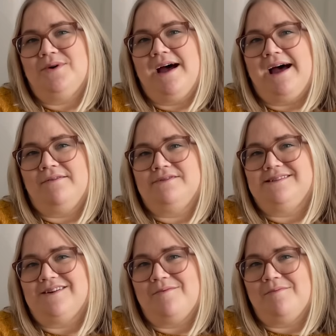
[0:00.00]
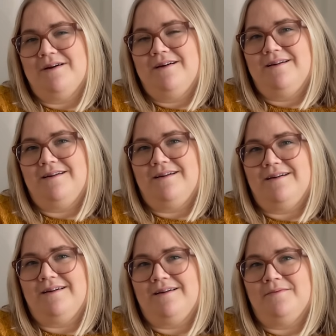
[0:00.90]
have some
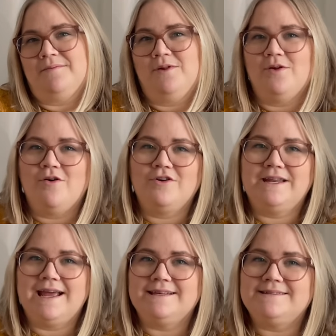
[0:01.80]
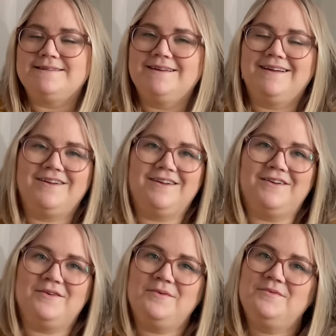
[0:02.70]
long days
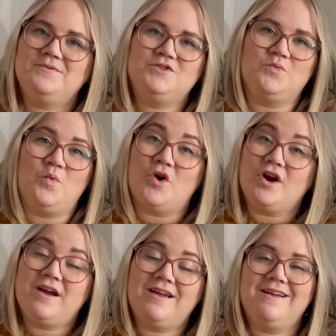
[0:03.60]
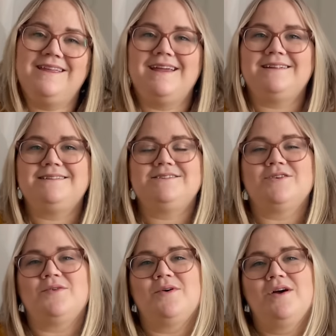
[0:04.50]
to work yet.
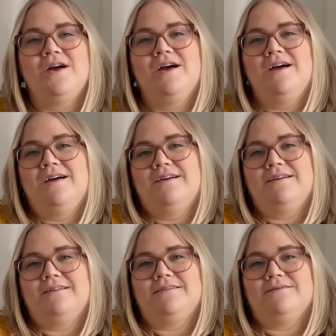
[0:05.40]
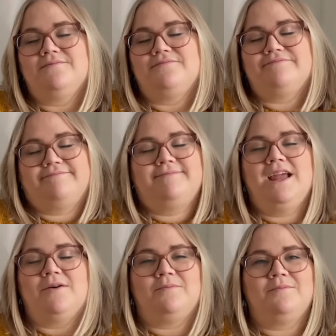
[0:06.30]
So
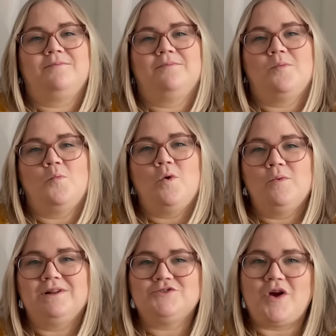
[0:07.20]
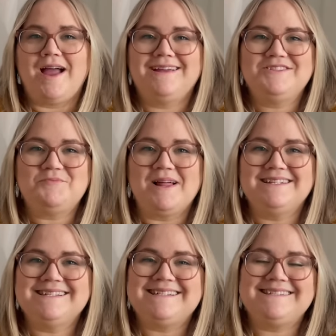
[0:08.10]
yeah, we will try to
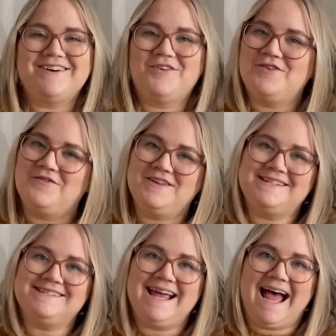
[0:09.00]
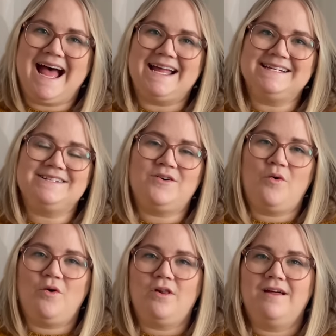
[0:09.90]
balance all of this and
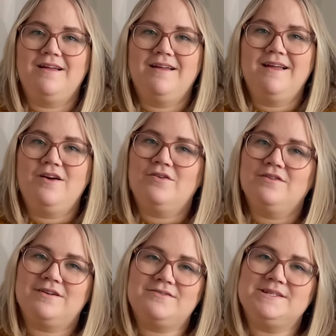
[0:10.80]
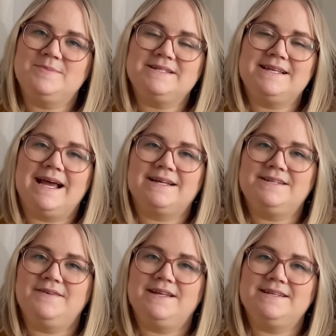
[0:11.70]
all the Christmas
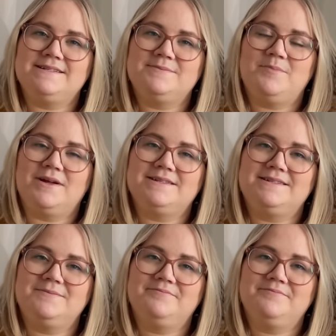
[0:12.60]
activities. But